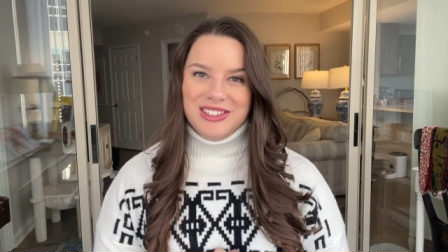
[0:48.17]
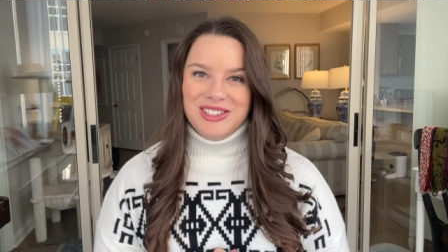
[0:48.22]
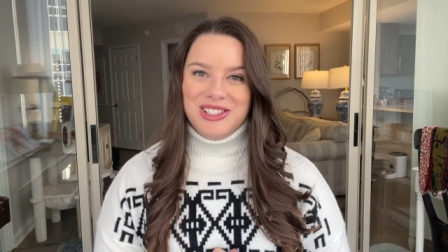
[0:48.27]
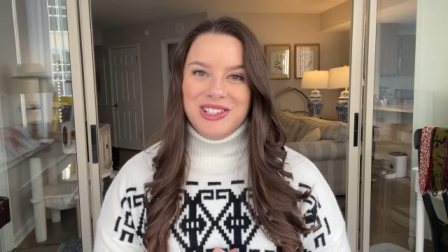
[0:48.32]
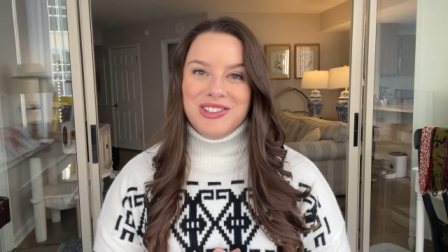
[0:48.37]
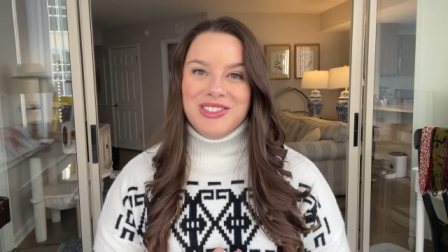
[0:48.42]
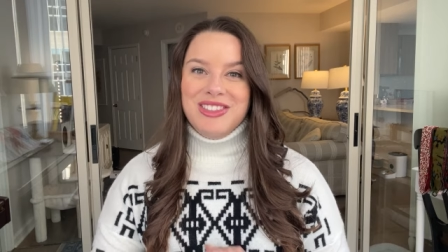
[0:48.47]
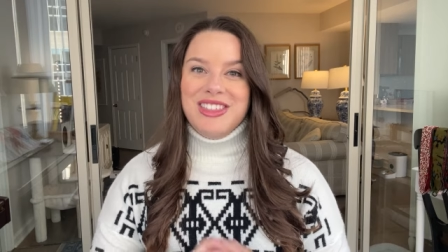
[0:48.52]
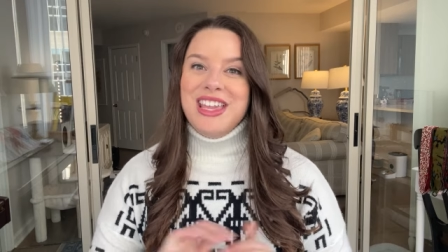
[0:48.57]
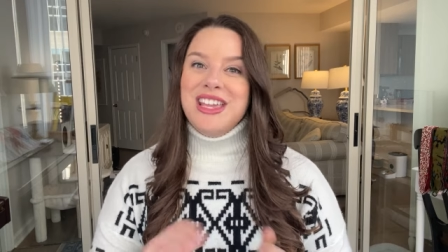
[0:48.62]

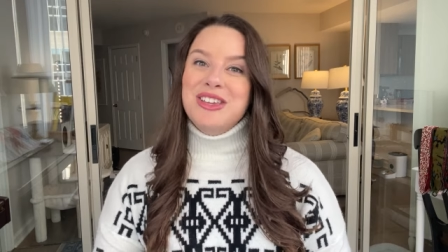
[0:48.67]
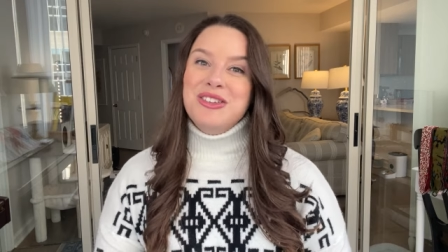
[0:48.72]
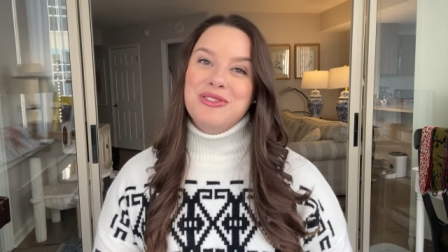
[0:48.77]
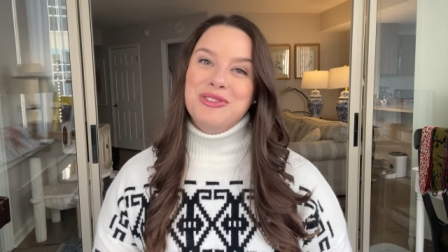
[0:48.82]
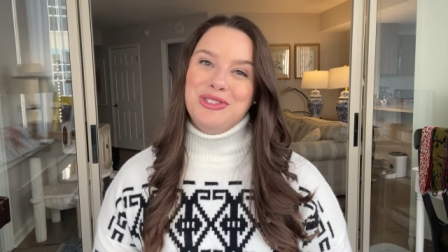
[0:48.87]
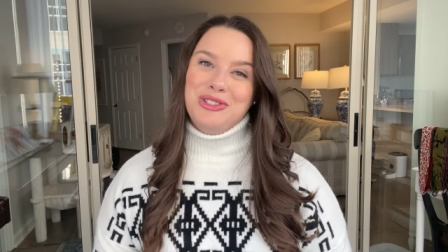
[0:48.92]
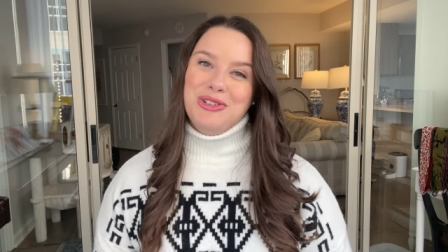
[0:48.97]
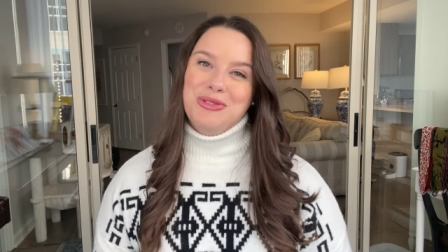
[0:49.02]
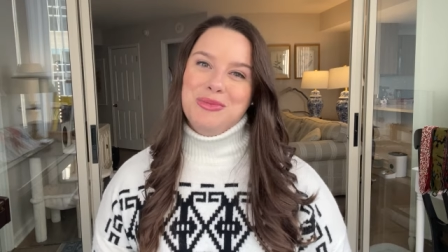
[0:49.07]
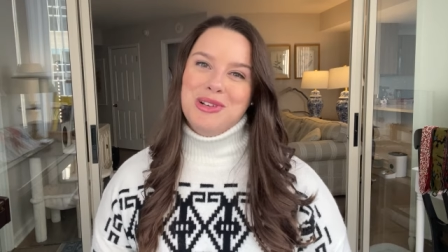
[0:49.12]
So thank you
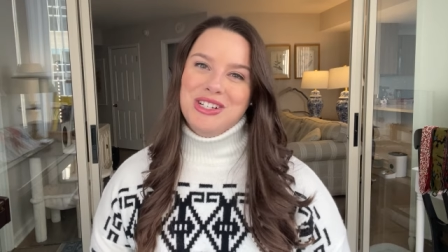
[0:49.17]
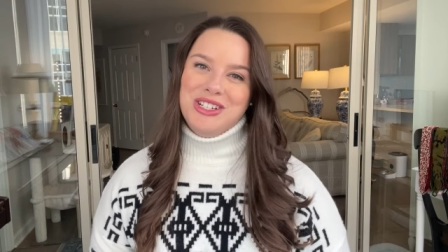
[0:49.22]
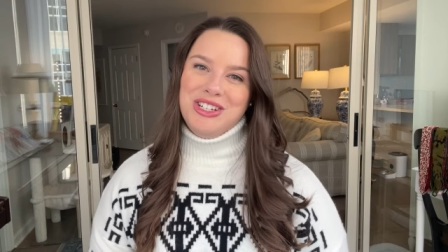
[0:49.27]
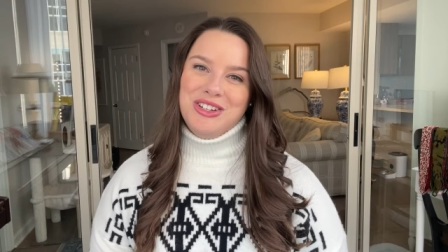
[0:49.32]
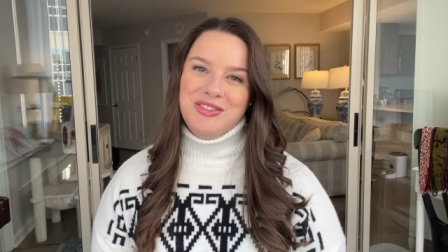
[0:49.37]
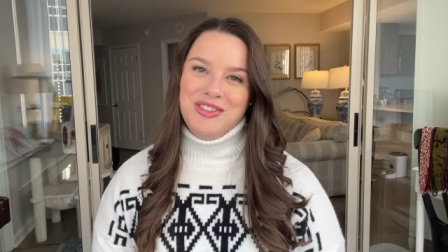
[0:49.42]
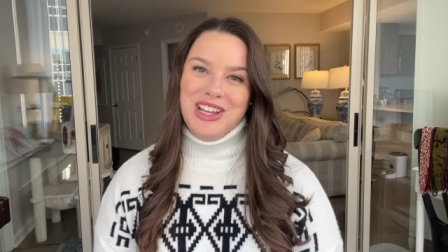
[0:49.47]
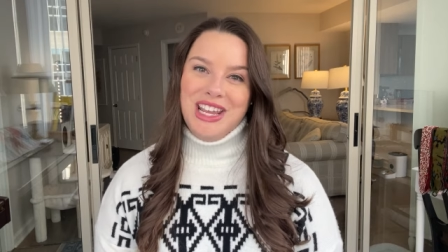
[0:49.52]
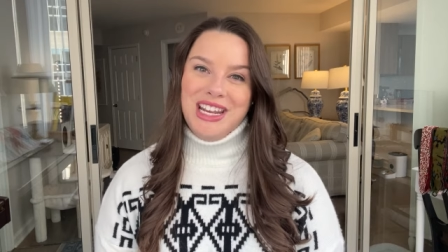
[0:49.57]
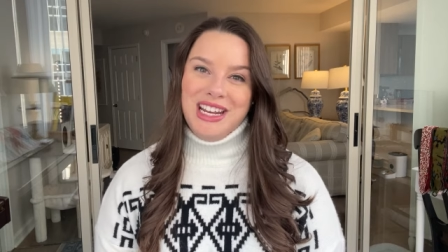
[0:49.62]
so much
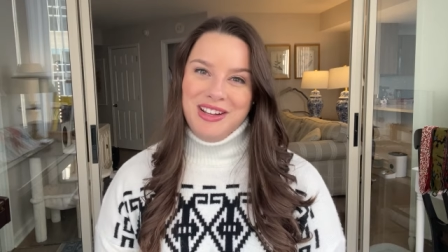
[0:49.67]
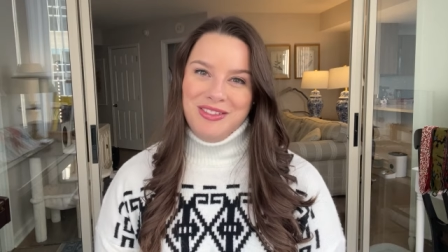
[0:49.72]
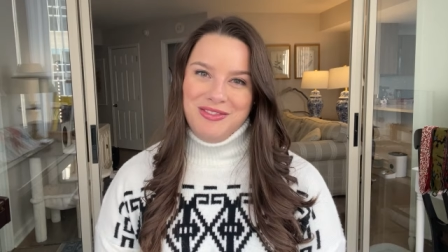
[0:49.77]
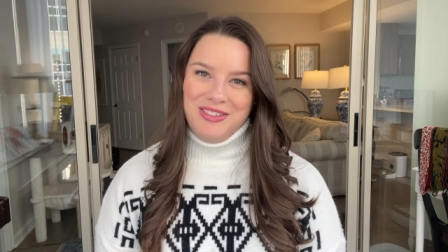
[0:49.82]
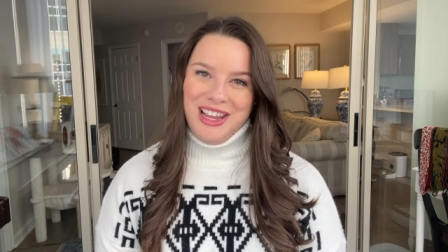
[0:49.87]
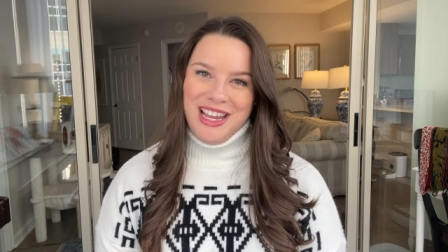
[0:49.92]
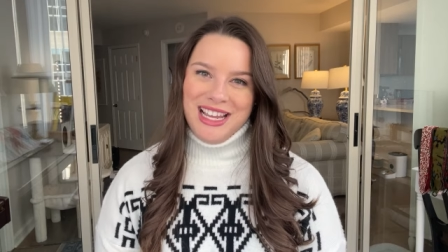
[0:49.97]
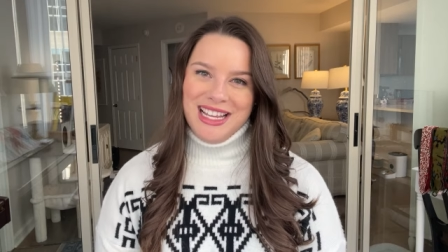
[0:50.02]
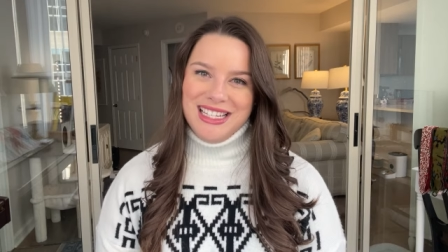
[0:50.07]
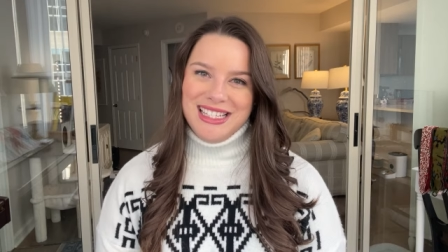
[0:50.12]
in, in
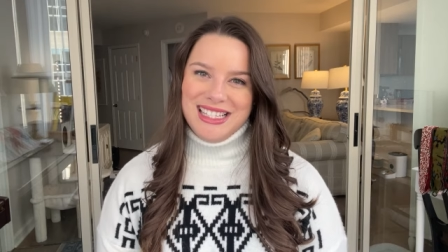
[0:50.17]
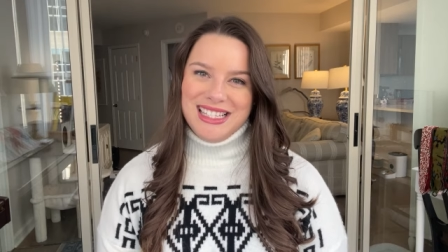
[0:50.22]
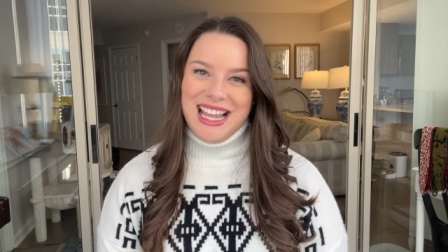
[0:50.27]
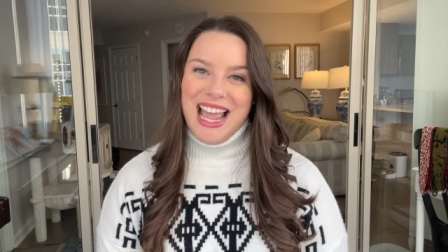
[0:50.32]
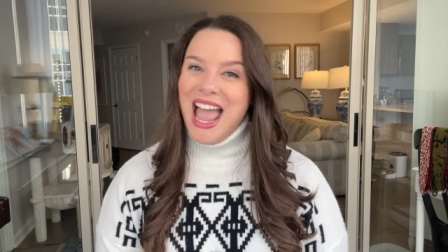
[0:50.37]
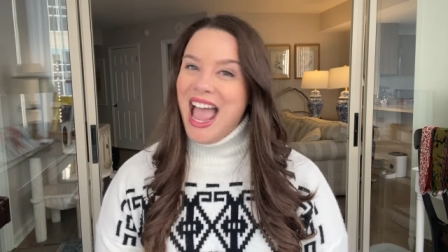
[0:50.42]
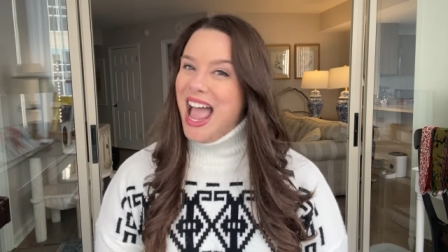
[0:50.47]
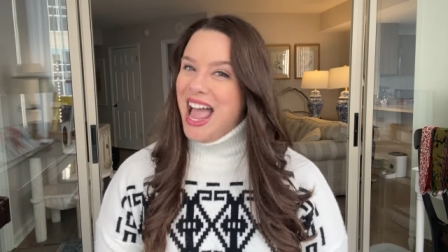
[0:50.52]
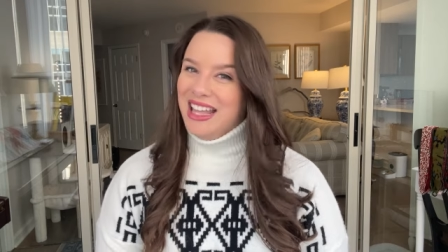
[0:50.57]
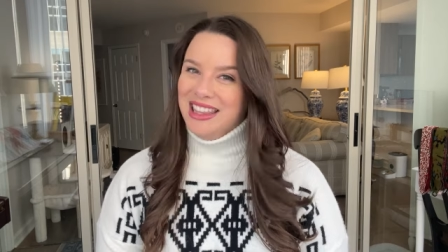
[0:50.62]
advance,
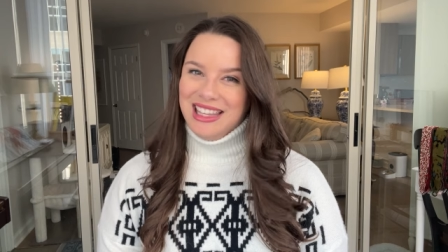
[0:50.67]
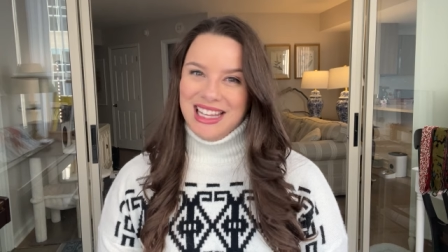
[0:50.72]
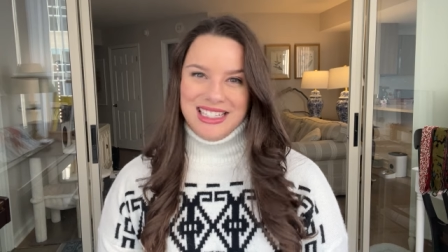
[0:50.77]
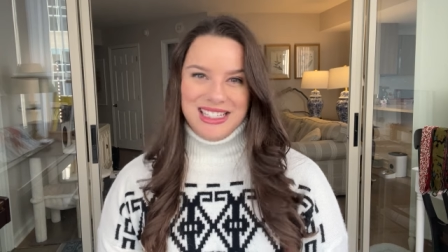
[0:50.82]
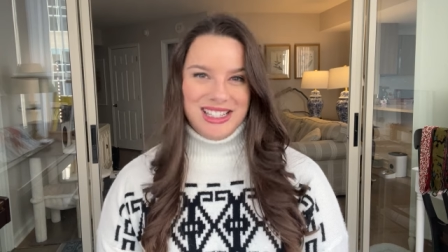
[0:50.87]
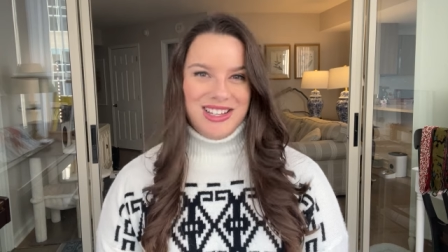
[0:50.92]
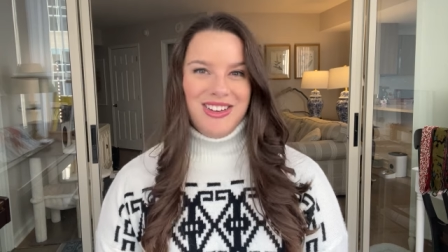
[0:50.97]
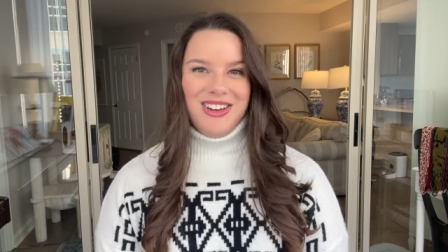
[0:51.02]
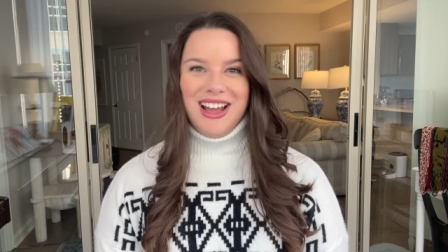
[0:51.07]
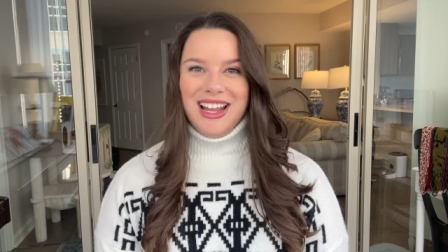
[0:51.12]
and
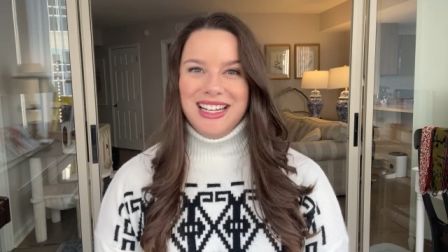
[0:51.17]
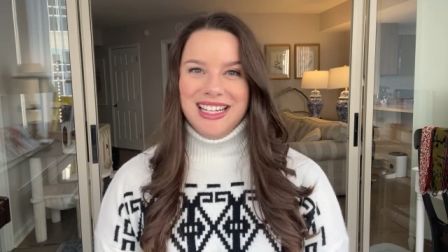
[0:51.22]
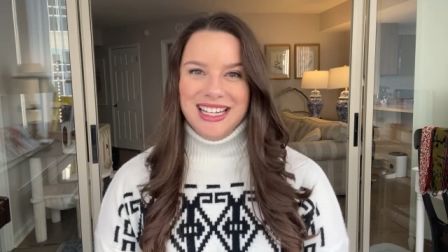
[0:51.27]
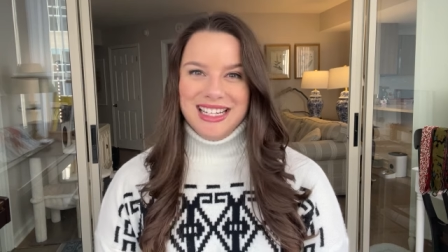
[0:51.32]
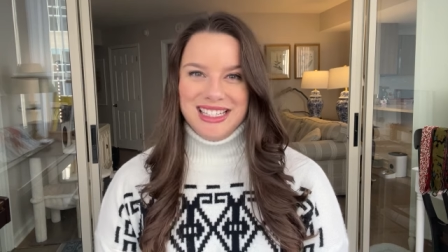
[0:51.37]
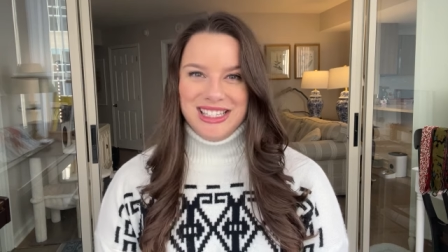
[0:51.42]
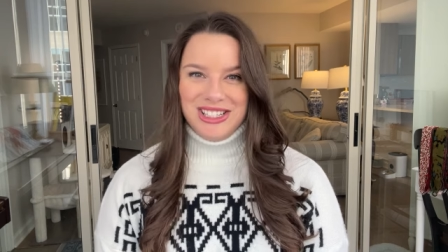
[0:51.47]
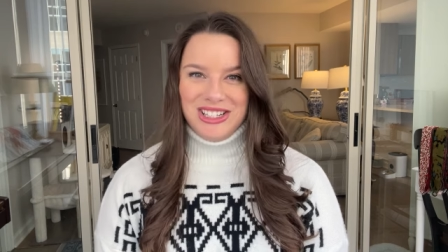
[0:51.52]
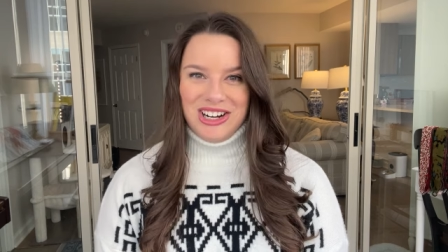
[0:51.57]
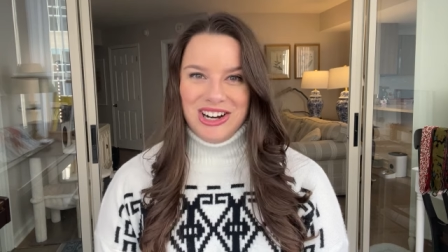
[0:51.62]
let's go ahead and
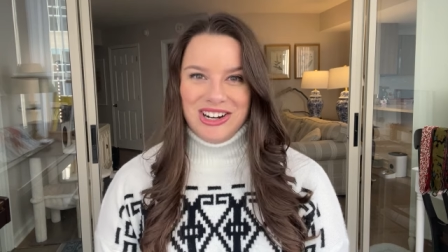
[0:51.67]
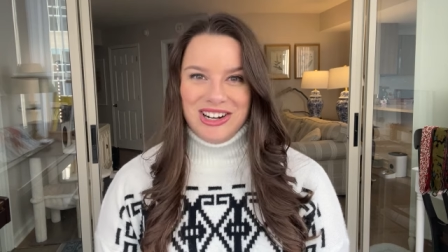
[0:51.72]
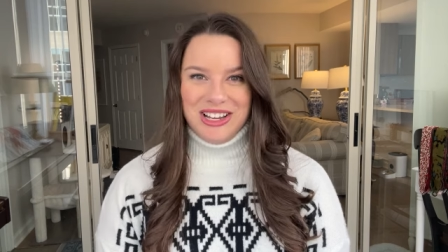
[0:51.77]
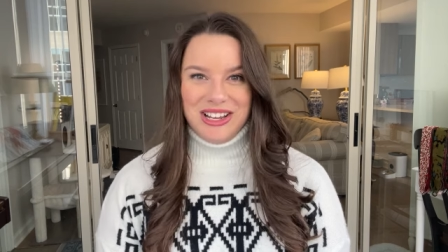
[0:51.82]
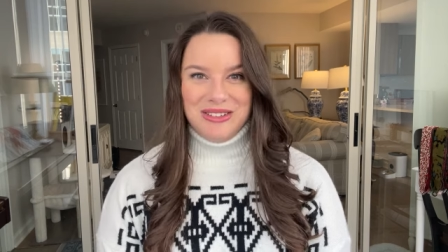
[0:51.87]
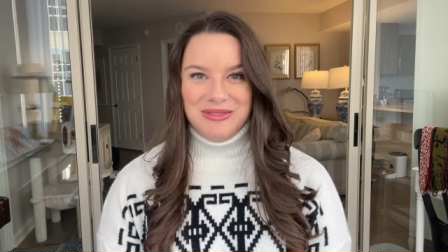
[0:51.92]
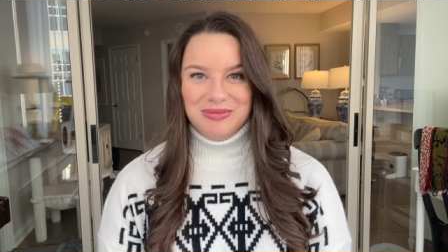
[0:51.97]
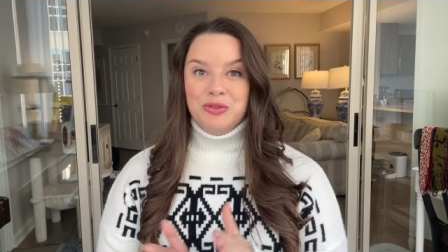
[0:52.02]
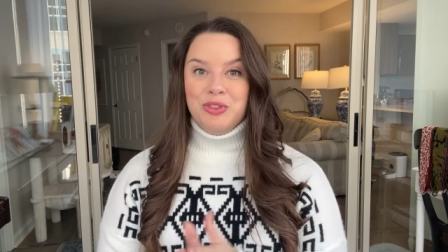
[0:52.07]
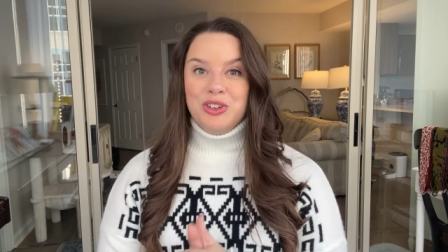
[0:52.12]
get started.